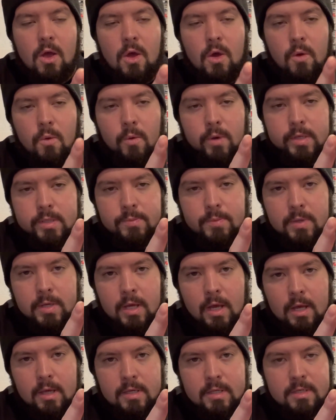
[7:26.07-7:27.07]
was
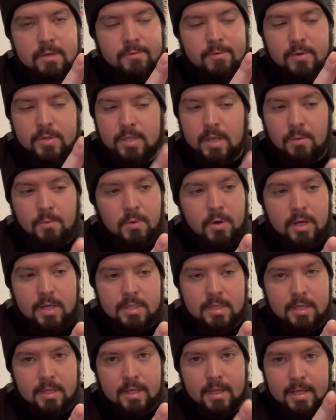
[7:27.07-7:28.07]
because for some
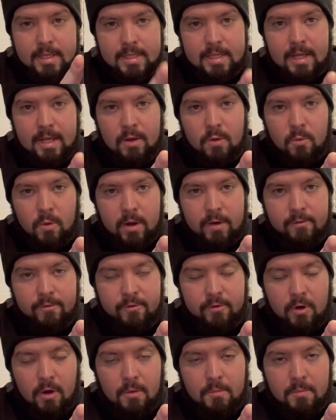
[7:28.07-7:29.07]
reason, this thing went
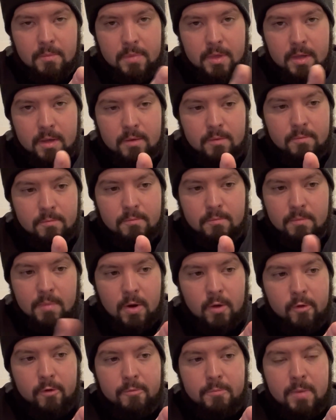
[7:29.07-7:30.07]
from the
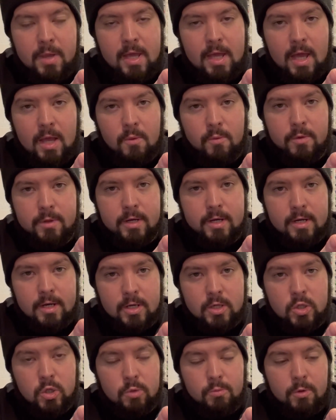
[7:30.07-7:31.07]
middle of PA where the
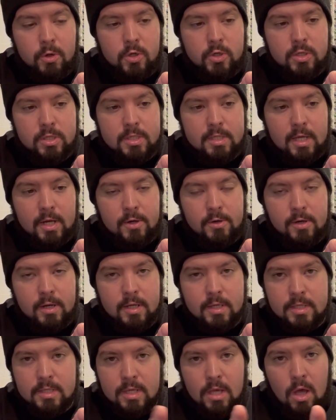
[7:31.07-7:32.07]
distribution center
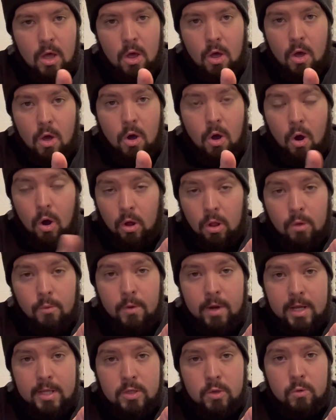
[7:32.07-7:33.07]
is, all the
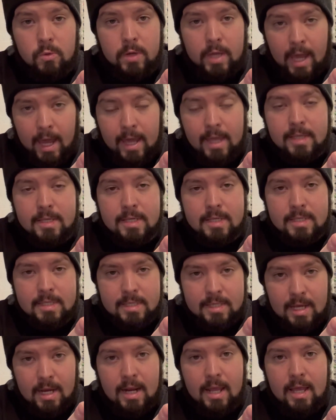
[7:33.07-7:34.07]
way to Kansas
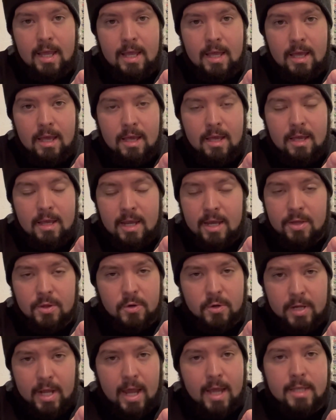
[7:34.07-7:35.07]
City, either
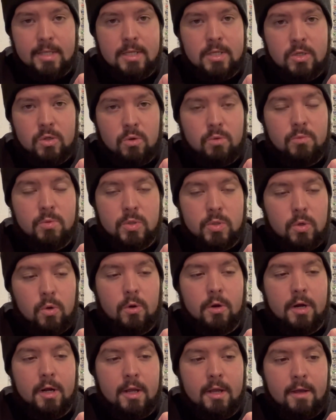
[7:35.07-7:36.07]
Kansas or
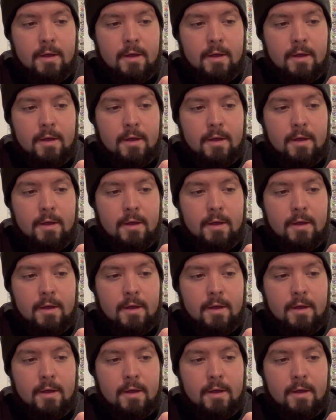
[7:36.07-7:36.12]
Missouri,